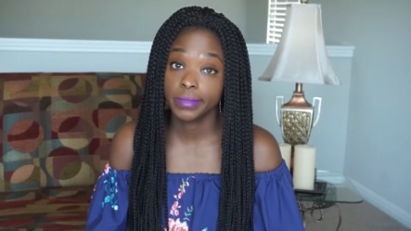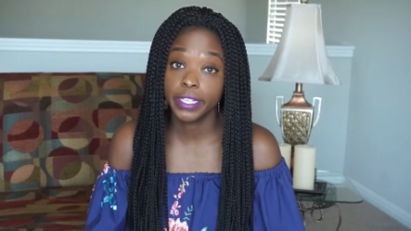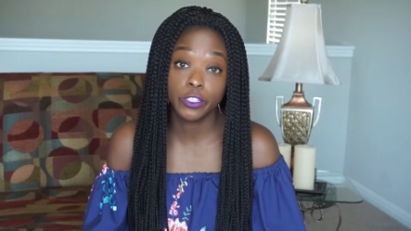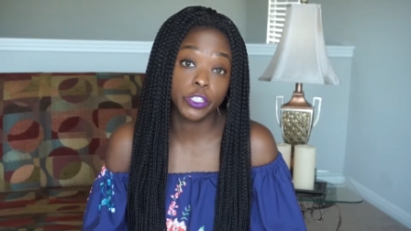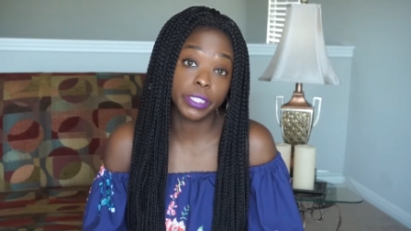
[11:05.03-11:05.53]

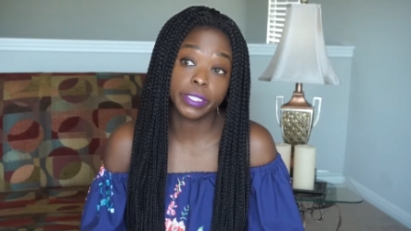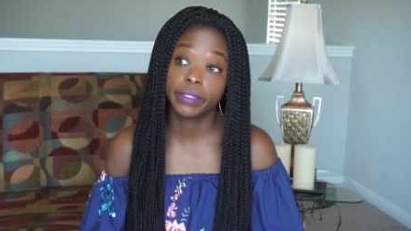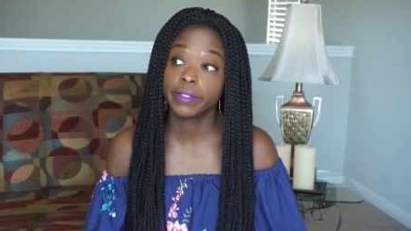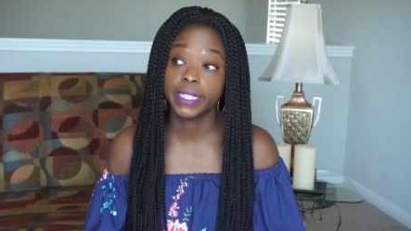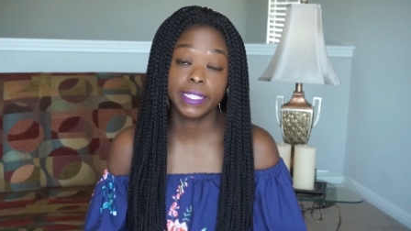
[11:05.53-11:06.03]
It just
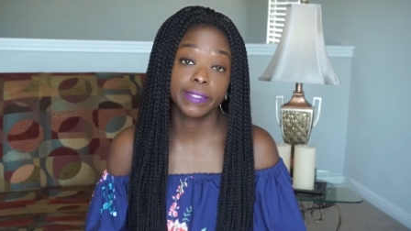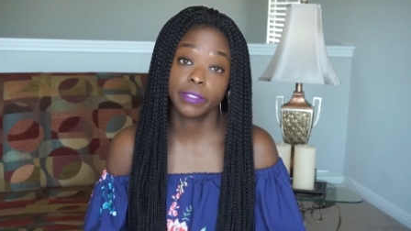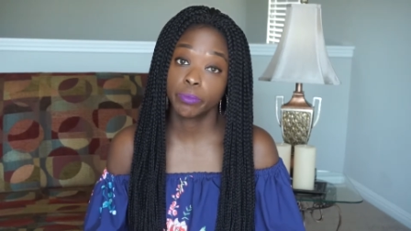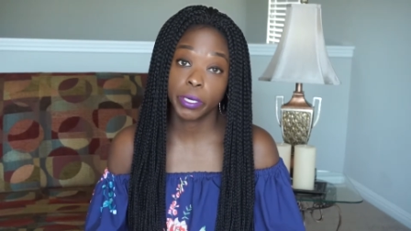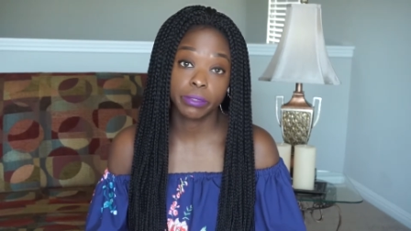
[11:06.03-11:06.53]
isn't
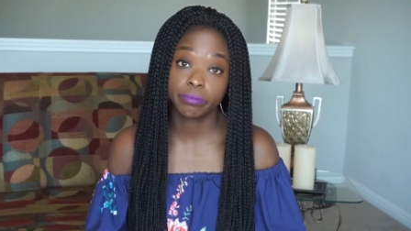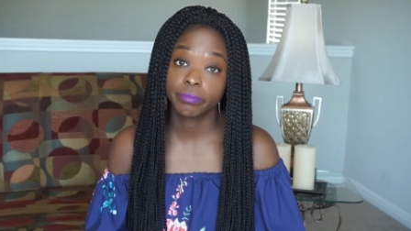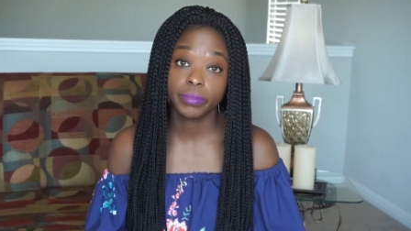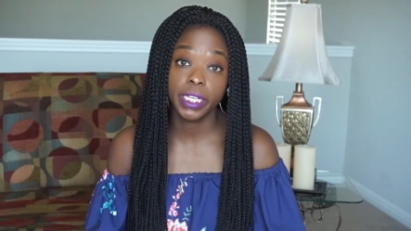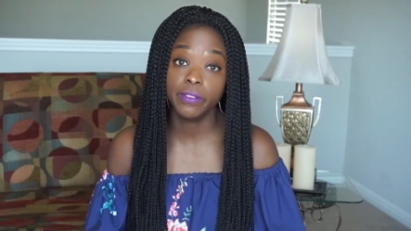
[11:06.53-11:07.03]
smart
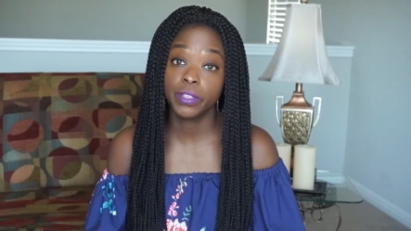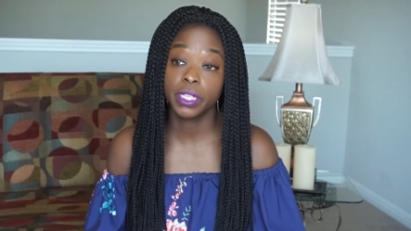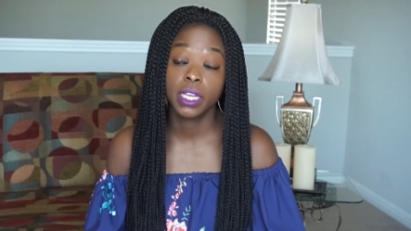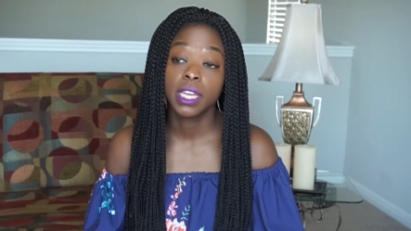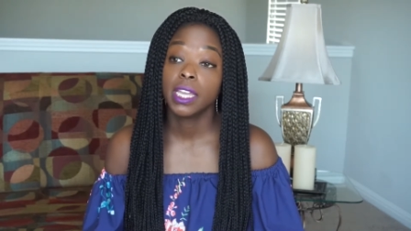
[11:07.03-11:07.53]
even